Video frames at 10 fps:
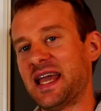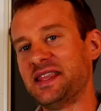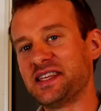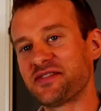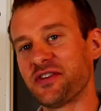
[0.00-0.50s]

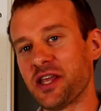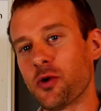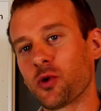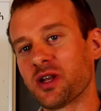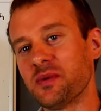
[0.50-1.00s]
In this video,
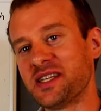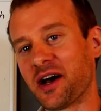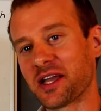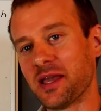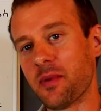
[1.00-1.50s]
we're going to be
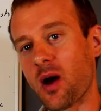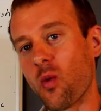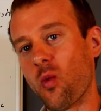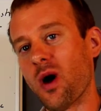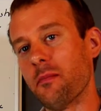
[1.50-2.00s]
talking about
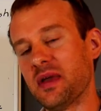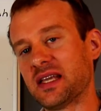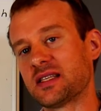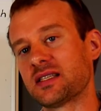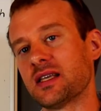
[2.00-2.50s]
what
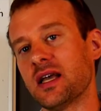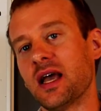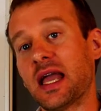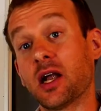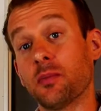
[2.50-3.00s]
makes
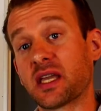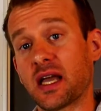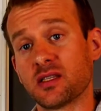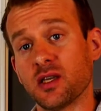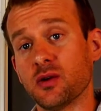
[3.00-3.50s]
Arabic
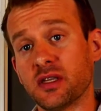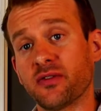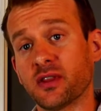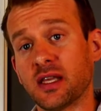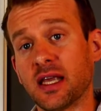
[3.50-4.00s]
SEO
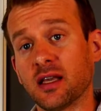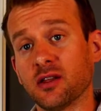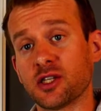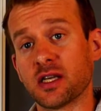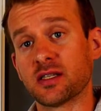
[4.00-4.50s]
different than
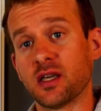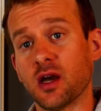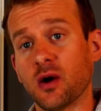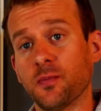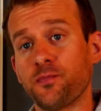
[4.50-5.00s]
English
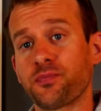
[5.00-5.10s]
SEO.